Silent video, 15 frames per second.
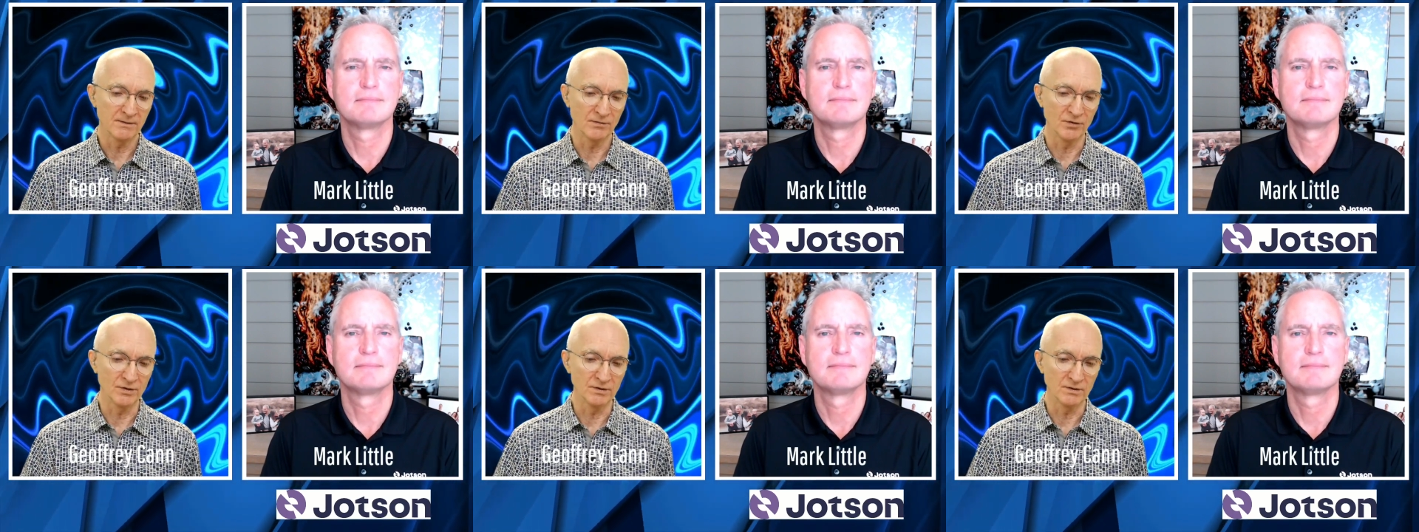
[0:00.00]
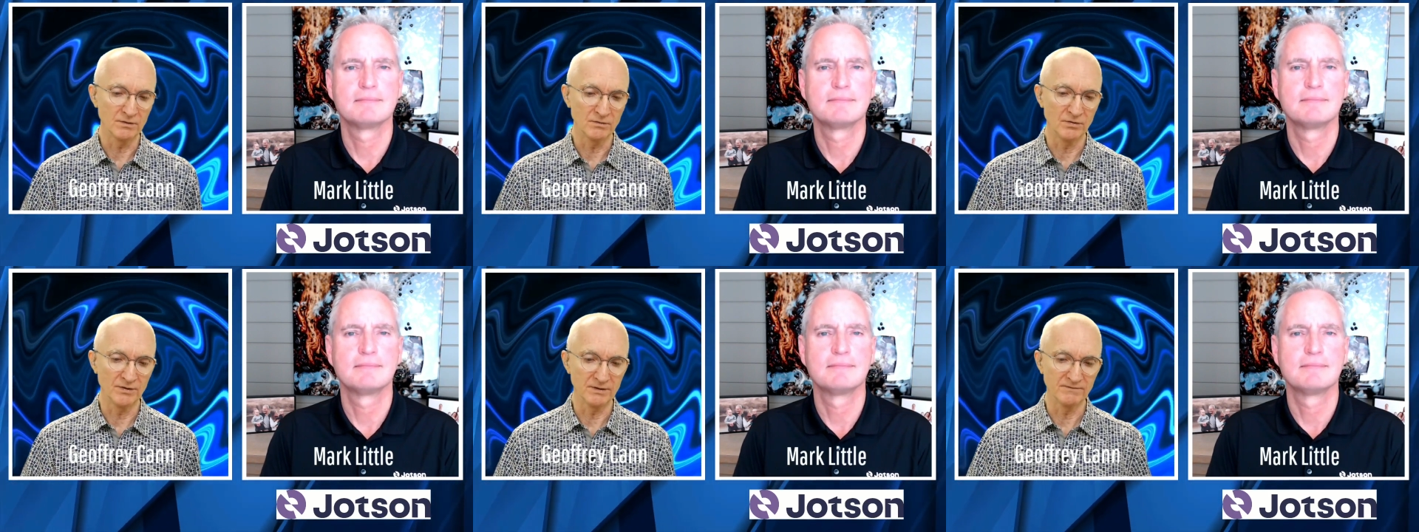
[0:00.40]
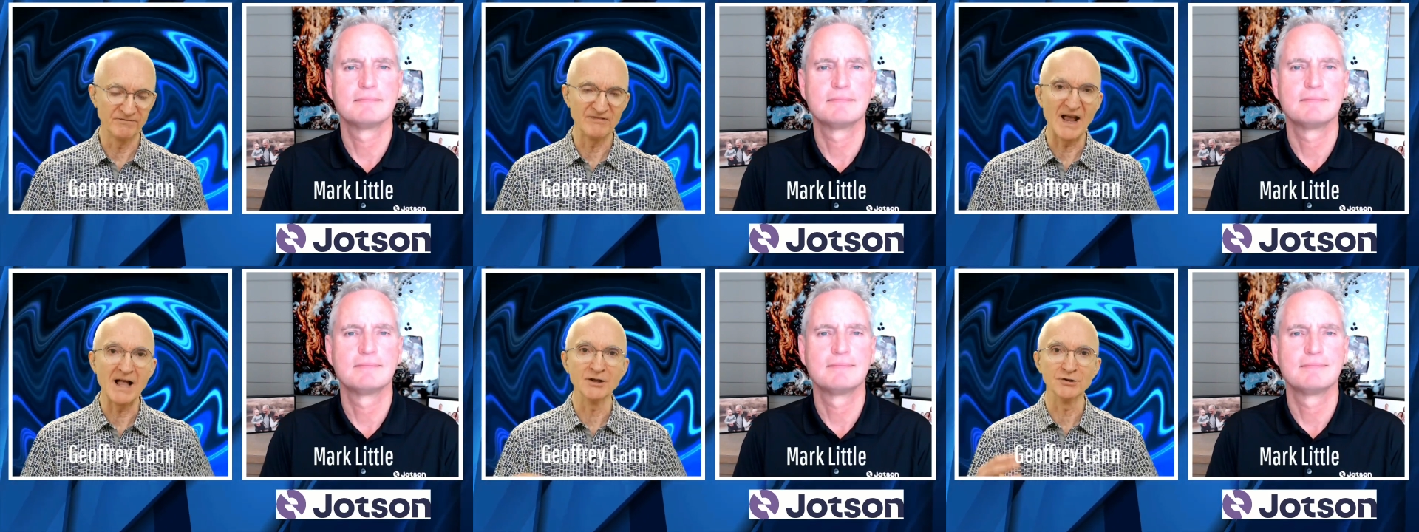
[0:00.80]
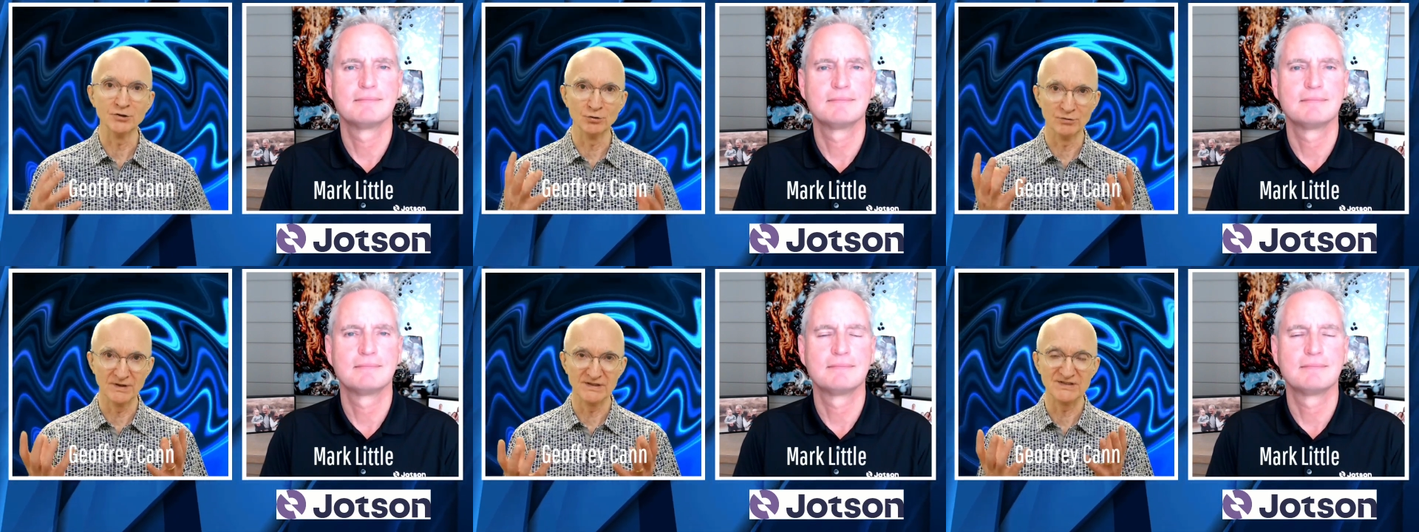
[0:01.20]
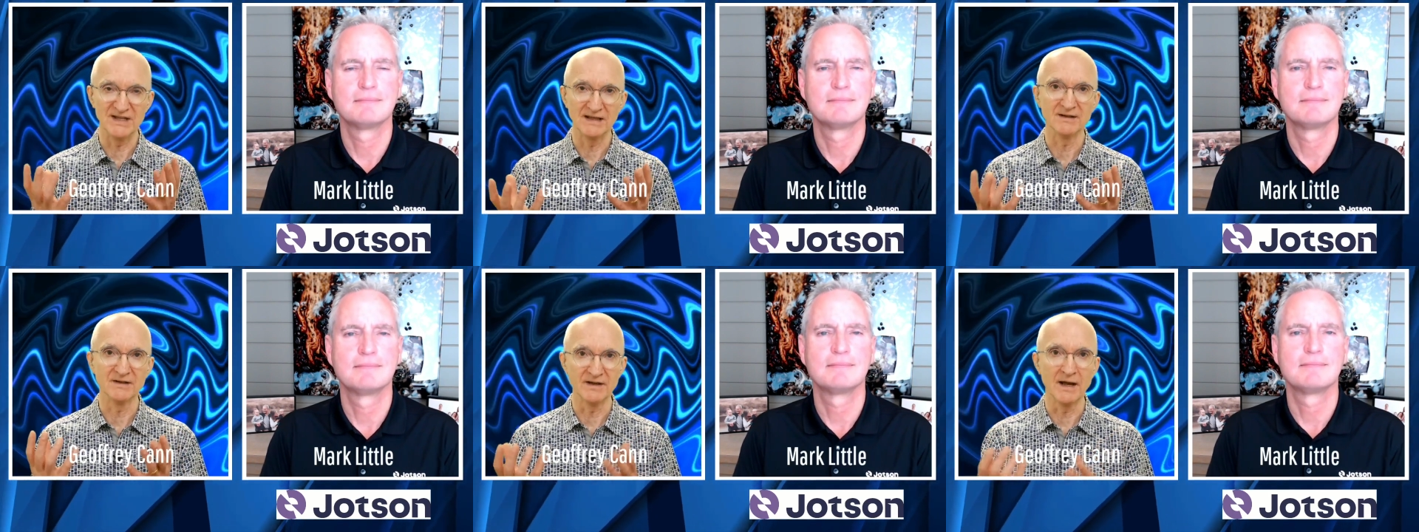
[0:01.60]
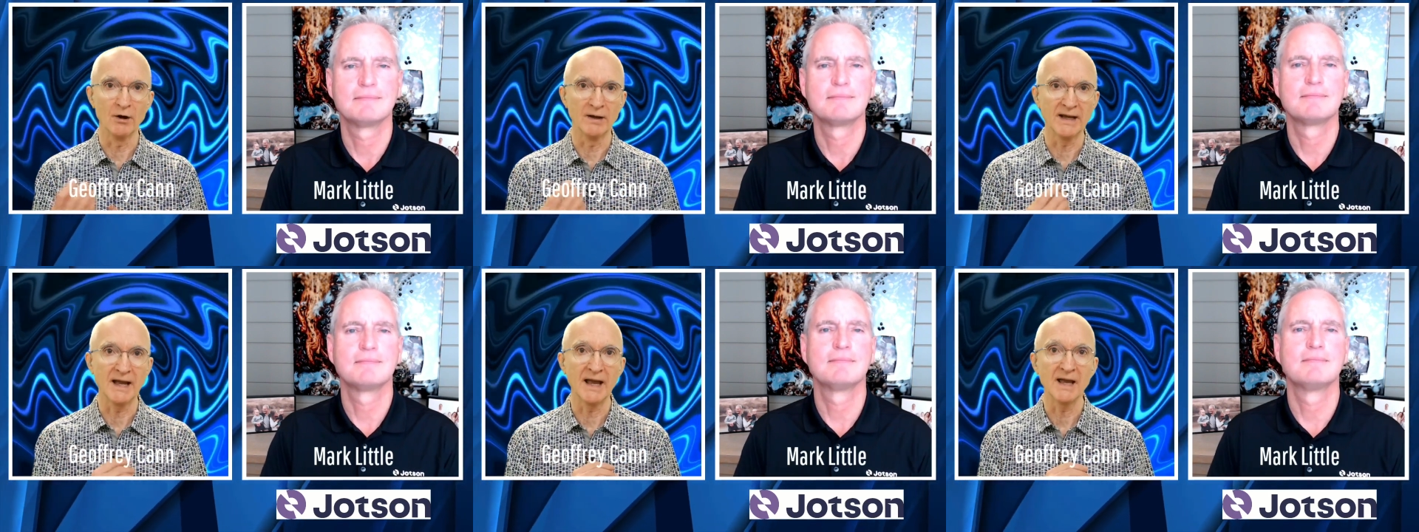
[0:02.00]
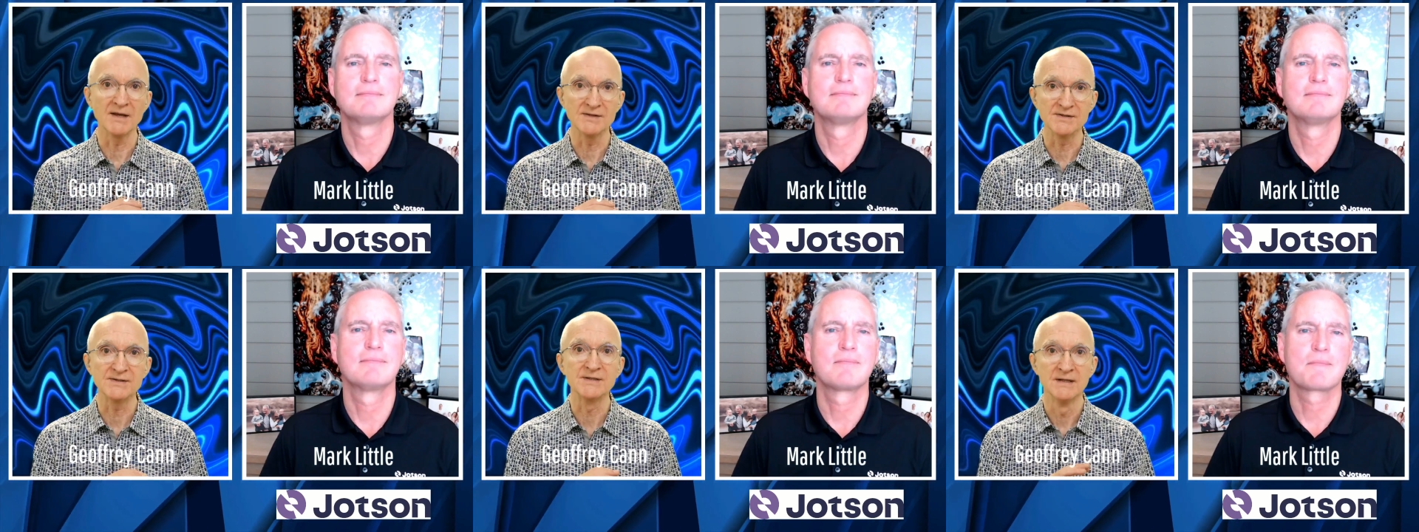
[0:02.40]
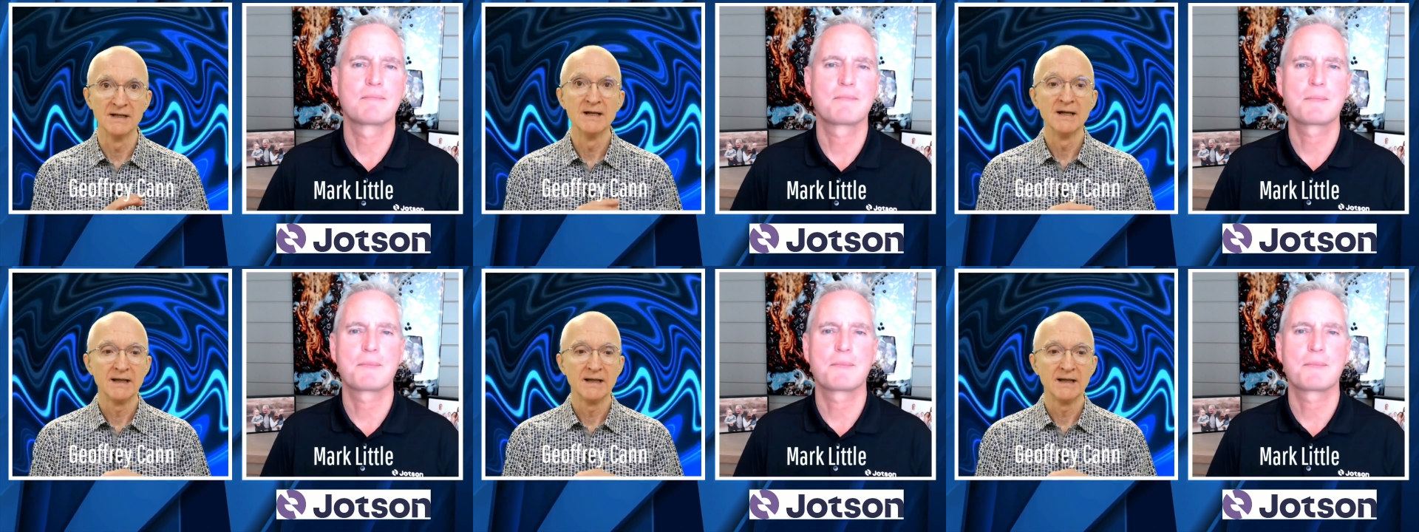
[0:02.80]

Speaker 1: the, the value that data now has